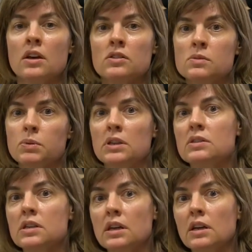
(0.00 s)

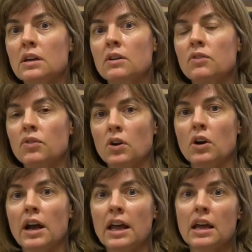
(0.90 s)
splinting for
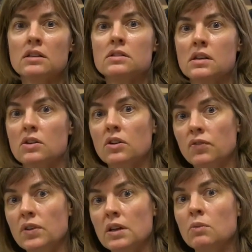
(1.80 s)
her hands and her
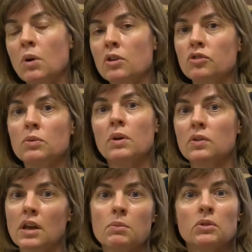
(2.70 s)
feet while she
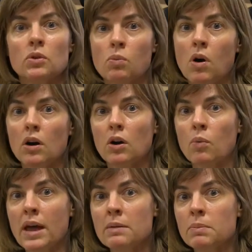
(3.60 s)
wasn't able to walk or
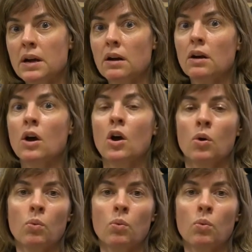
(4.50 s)
weight bear,